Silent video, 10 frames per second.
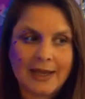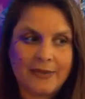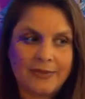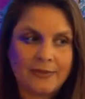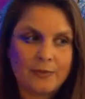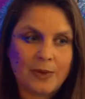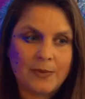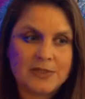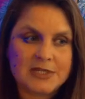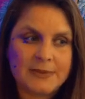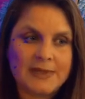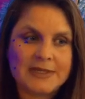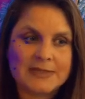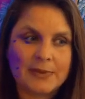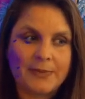And what we're doing
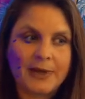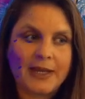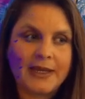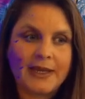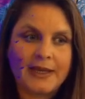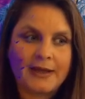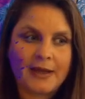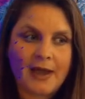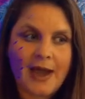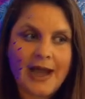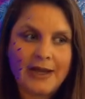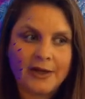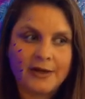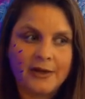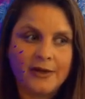is we're bringing in a
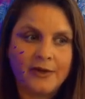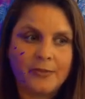higher